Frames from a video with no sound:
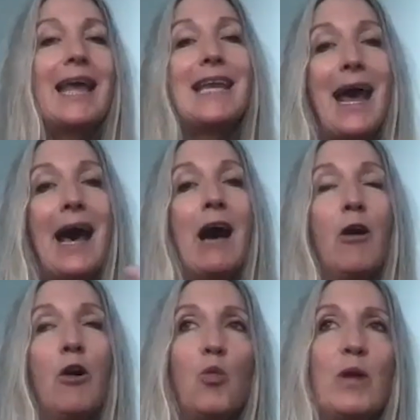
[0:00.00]
And
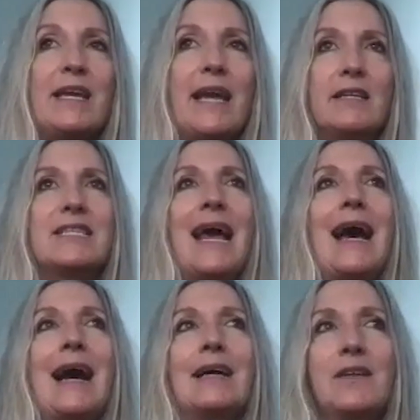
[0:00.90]
now we get to
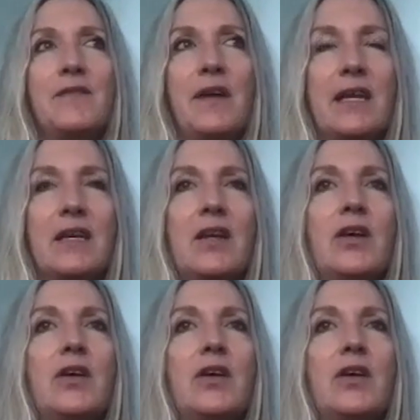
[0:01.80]
activate